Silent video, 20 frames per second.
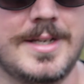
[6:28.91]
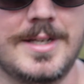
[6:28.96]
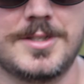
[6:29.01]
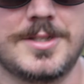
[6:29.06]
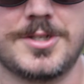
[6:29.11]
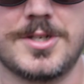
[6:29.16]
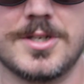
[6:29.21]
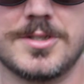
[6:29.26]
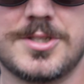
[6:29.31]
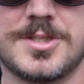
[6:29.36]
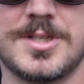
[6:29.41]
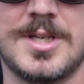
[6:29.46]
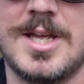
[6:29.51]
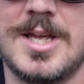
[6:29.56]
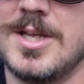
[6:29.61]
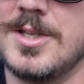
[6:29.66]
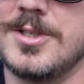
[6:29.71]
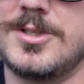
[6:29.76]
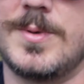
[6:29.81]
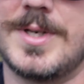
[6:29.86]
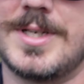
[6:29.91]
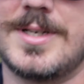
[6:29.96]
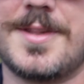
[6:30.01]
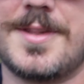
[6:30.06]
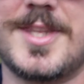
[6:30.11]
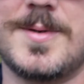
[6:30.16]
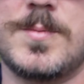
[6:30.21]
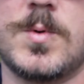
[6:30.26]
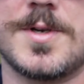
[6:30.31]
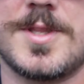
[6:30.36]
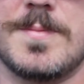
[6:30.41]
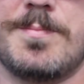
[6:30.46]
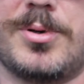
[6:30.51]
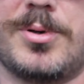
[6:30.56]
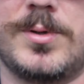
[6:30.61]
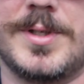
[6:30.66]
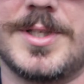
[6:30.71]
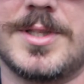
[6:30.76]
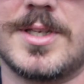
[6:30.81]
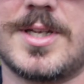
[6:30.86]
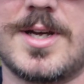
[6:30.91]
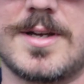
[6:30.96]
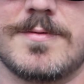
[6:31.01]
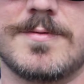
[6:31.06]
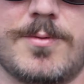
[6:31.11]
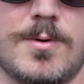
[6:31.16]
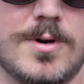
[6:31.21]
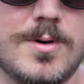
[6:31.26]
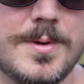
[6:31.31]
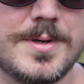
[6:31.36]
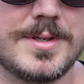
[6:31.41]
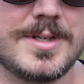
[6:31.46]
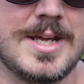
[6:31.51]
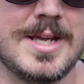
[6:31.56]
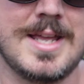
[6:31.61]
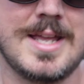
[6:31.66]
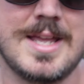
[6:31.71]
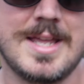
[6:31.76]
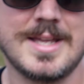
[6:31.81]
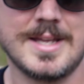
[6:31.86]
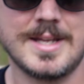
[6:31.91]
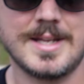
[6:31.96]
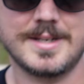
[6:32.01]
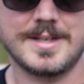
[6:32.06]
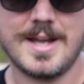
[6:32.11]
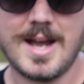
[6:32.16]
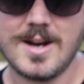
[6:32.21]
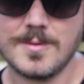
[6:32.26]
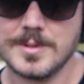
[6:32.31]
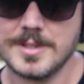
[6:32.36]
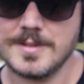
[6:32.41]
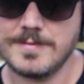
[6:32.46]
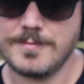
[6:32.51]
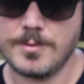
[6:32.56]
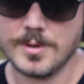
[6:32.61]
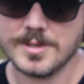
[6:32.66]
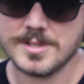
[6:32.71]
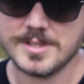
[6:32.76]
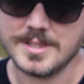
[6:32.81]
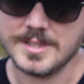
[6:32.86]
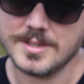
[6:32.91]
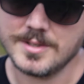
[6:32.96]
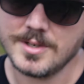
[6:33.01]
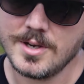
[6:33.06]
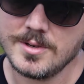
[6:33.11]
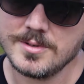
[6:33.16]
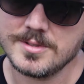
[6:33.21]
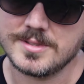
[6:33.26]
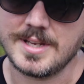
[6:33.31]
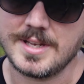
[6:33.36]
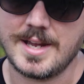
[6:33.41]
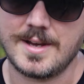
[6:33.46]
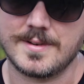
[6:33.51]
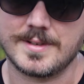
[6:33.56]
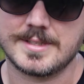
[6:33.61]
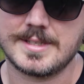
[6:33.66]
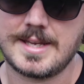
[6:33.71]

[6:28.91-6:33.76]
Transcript: It's just doing nothing more than pulling the gun forward, not really forcing the nose down.